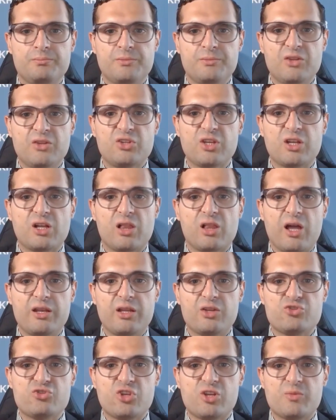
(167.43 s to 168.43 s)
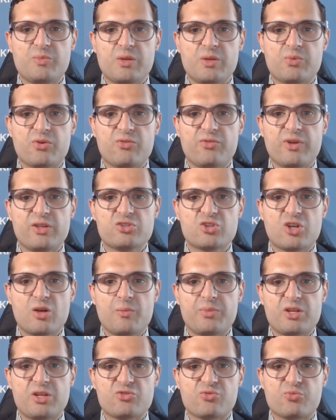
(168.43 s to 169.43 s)
Declining GDP prevents
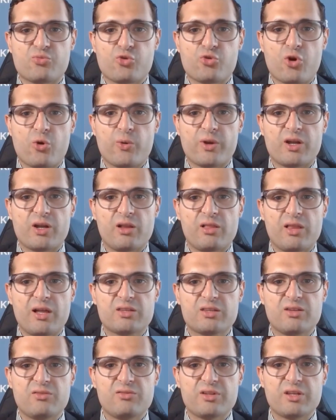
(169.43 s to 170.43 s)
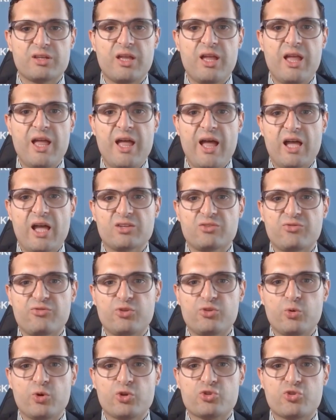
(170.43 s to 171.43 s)
companies from growing collectively as fewer
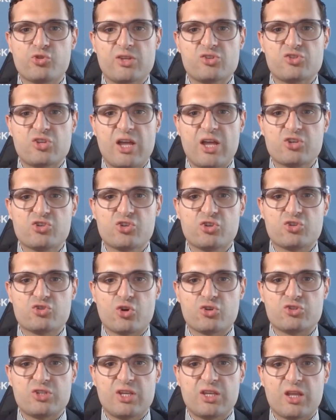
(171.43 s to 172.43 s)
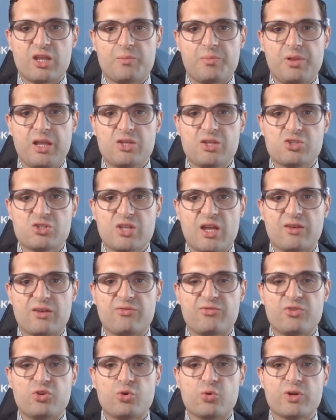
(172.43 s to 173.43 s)
transactions are taking place and
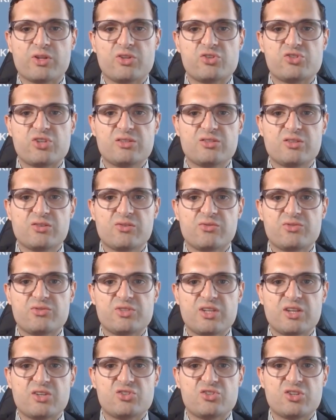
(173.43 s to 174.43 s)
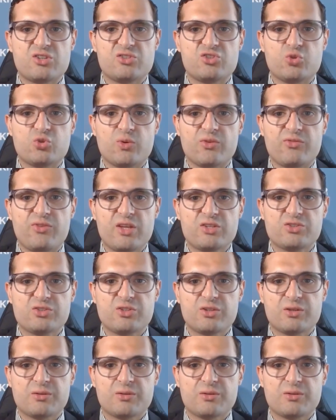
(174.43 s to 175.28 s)
fewer incentives exist to invest.